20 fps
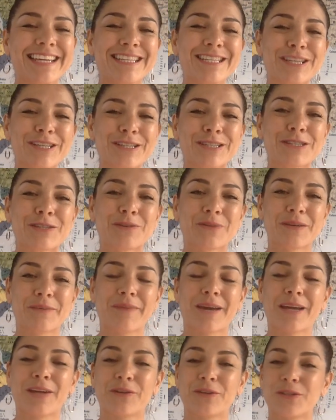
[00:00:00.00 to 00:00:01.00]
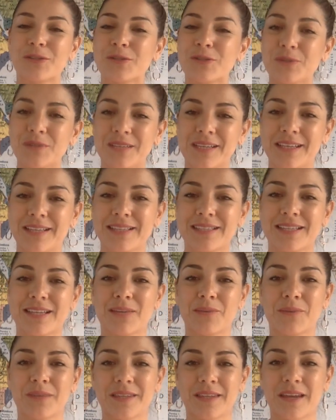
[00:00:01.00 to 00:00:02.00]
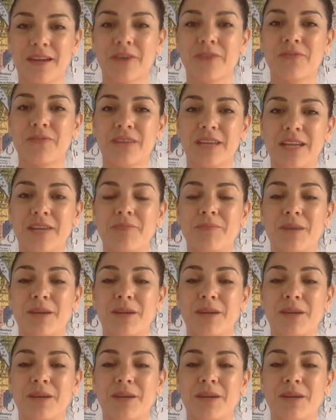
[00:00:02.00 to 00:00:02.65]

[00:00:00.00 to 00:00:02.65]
just to remind our students that when they are feeling